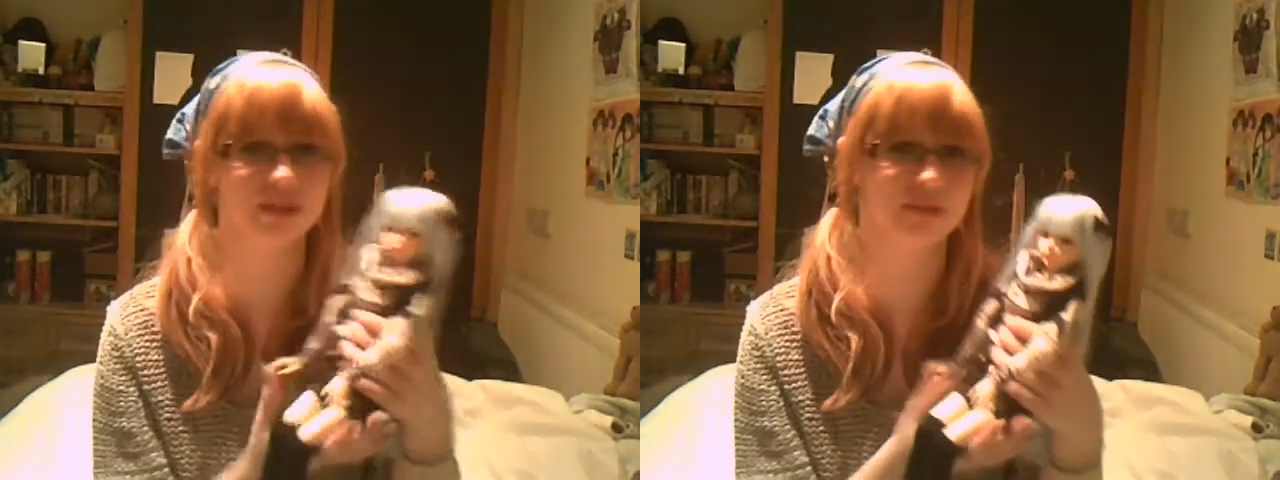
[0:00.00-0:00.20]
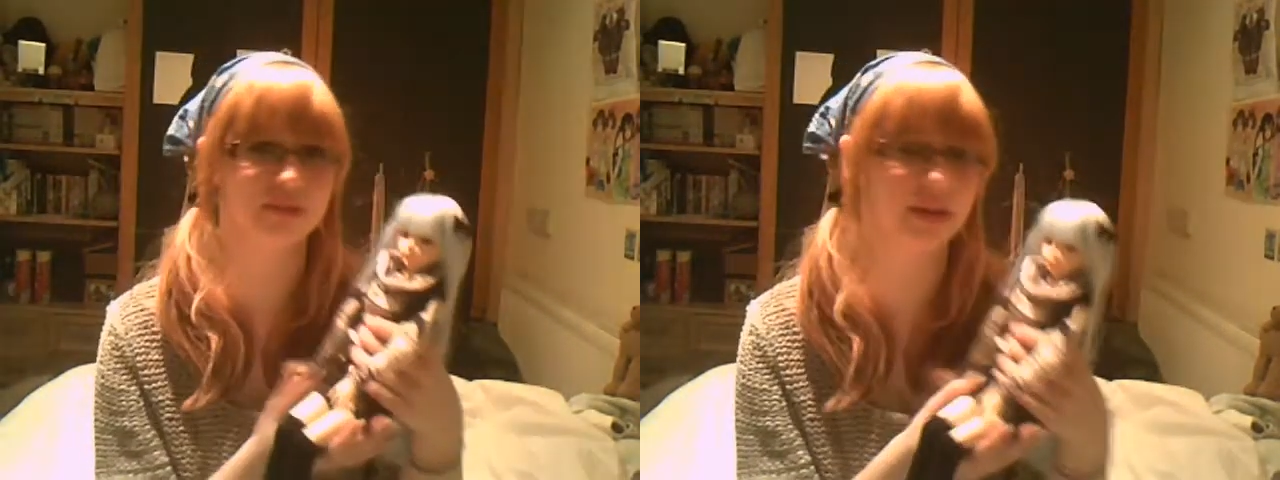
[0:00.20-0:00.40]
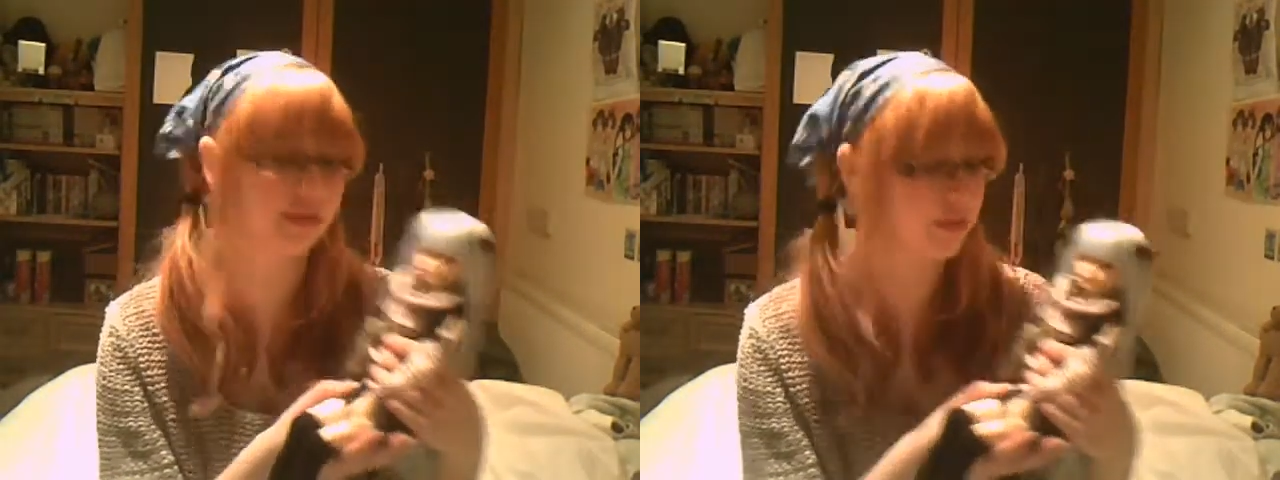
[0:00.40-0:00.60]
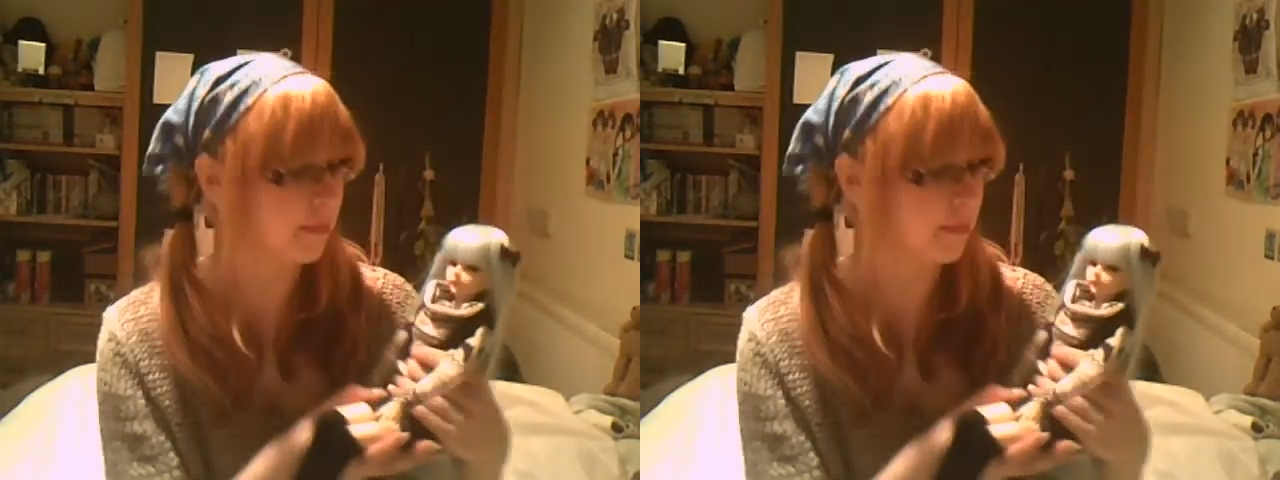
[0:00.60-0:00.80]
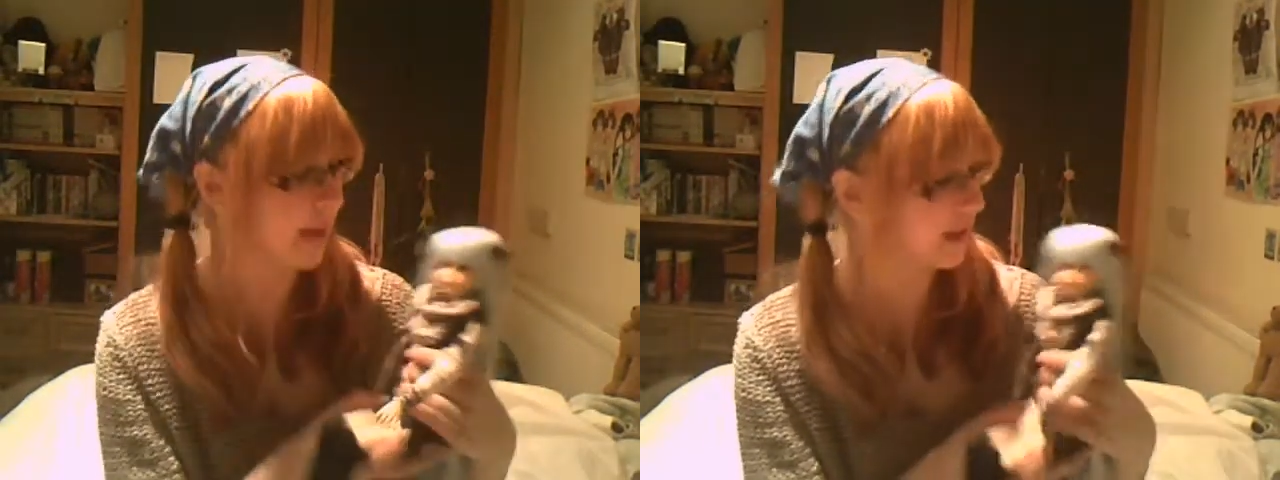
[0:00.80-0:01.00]
so she's my new
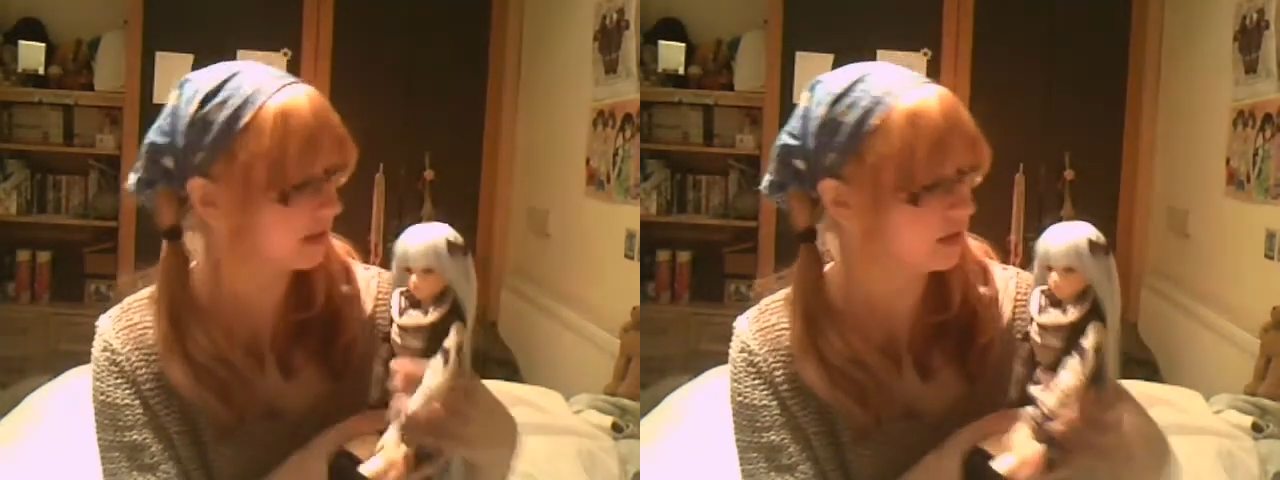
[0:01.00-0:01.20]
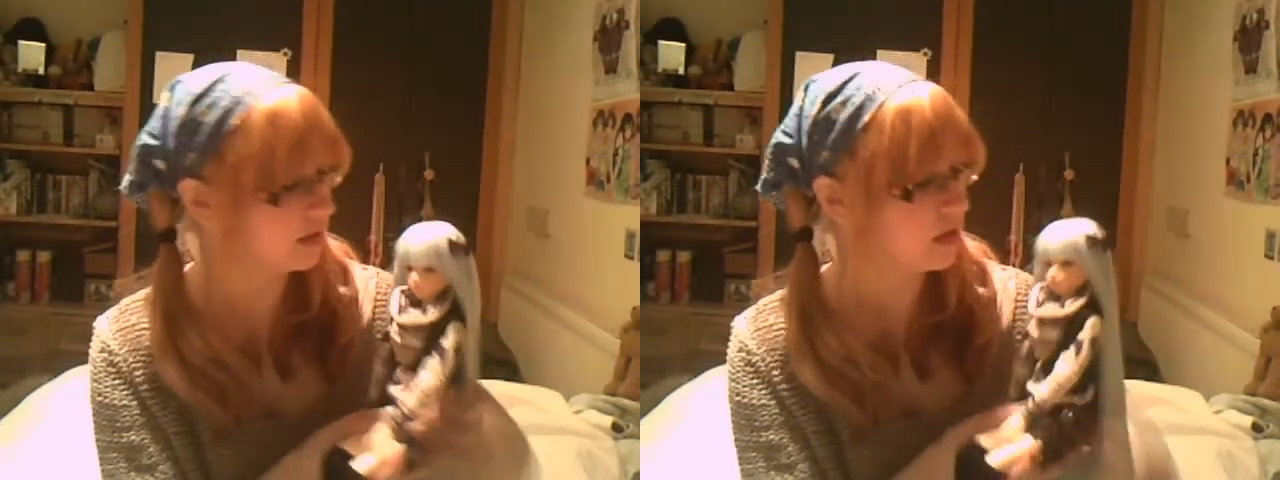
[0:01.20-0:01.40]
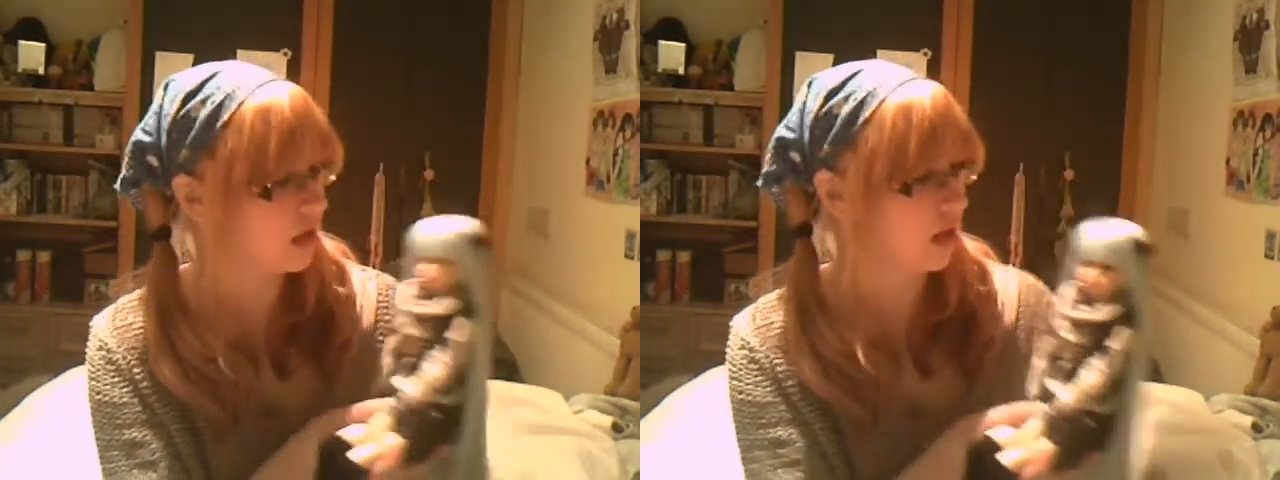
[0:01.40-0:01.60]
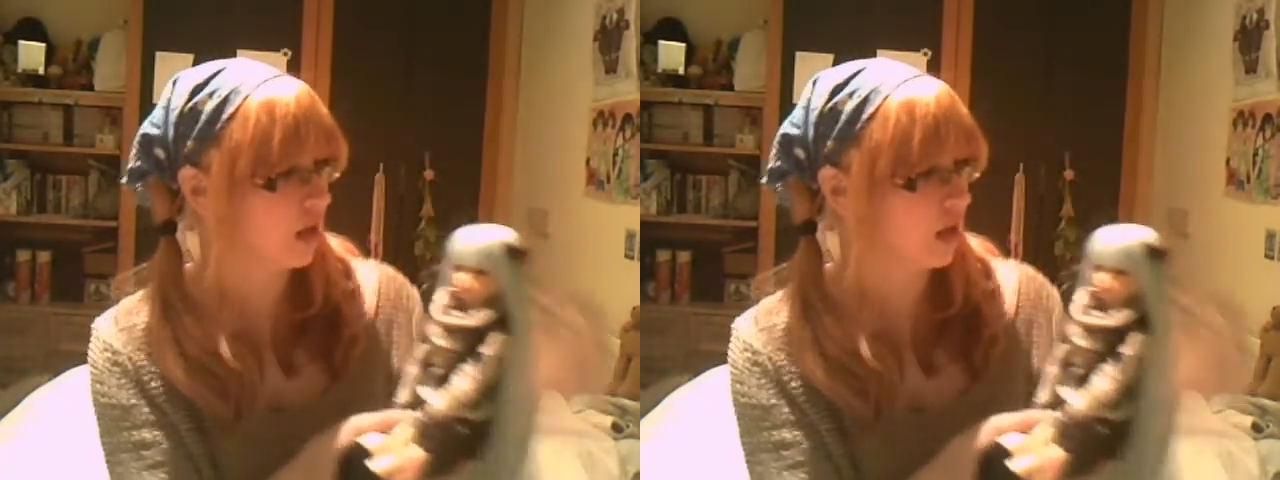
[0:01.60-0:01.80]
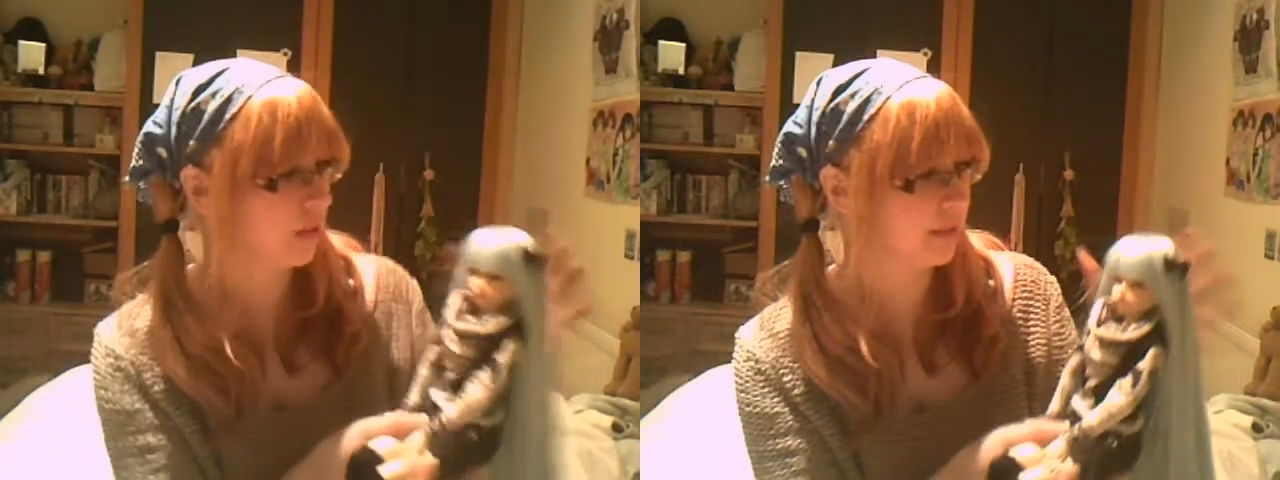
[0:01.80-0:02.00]
companion
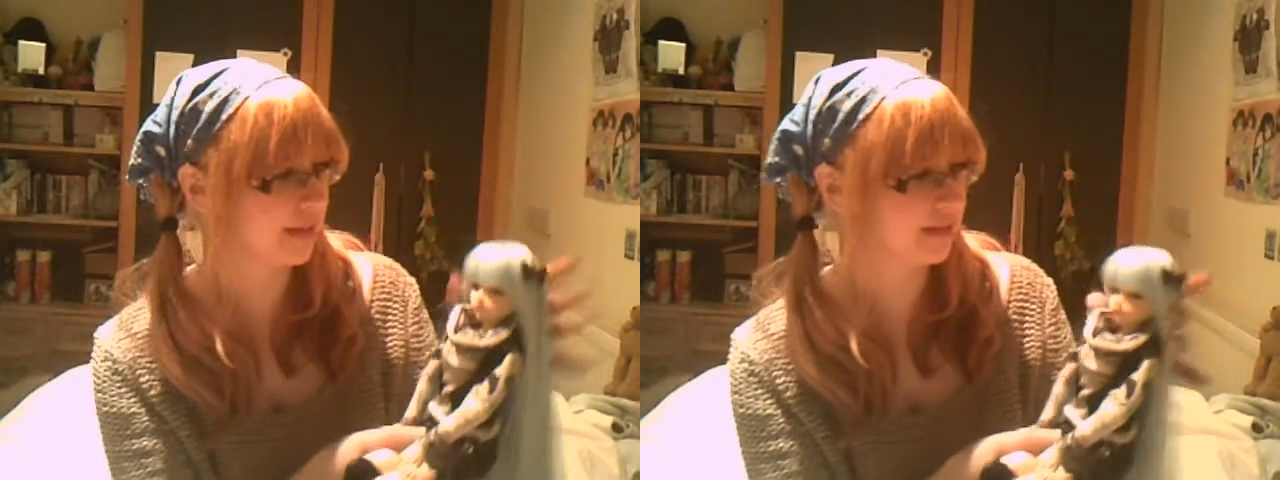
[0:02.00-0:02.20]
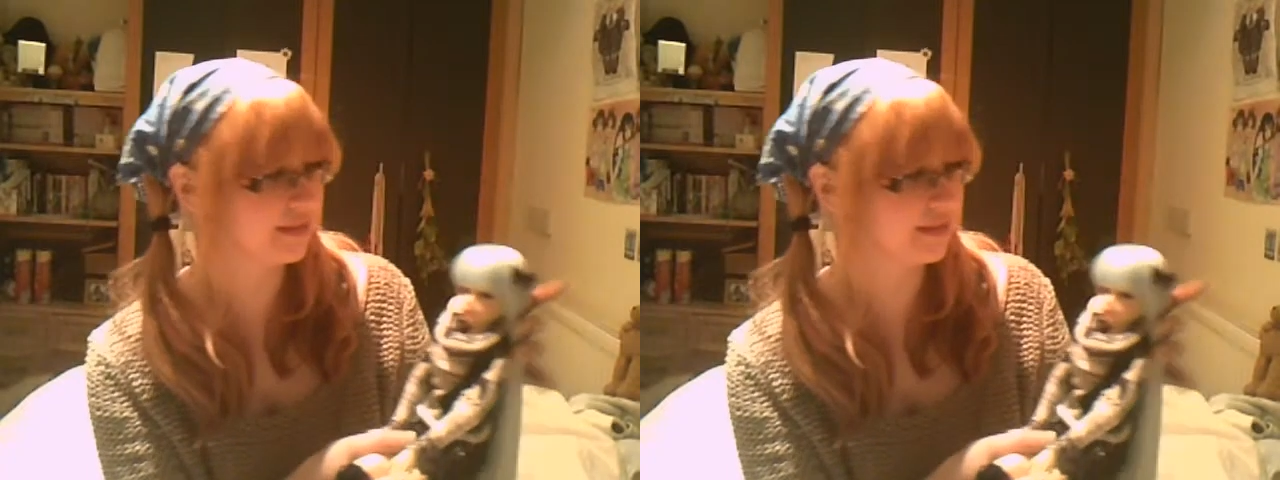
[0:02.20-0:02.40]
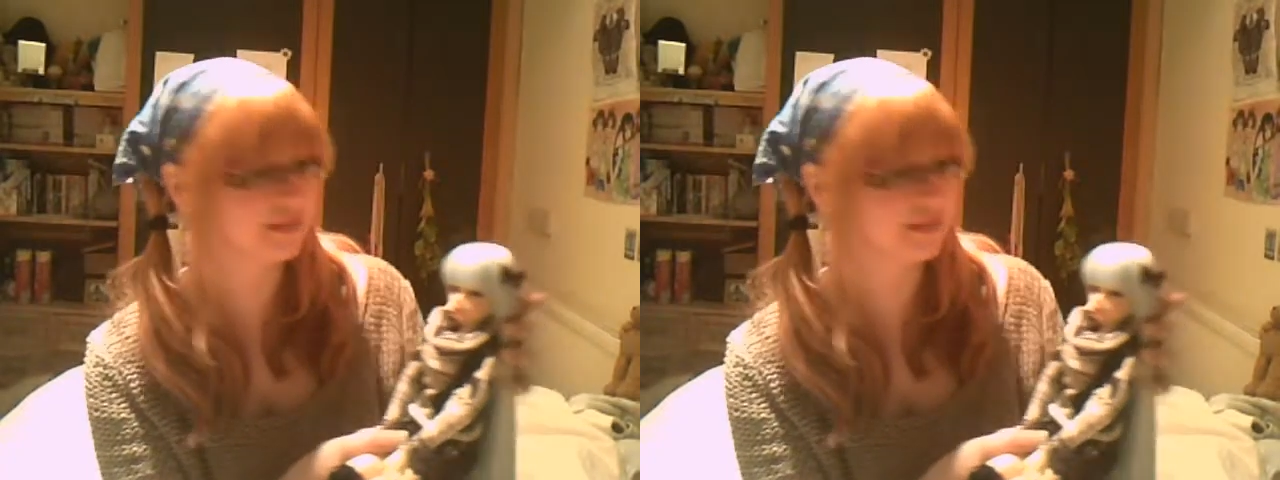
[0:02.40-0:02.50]
because,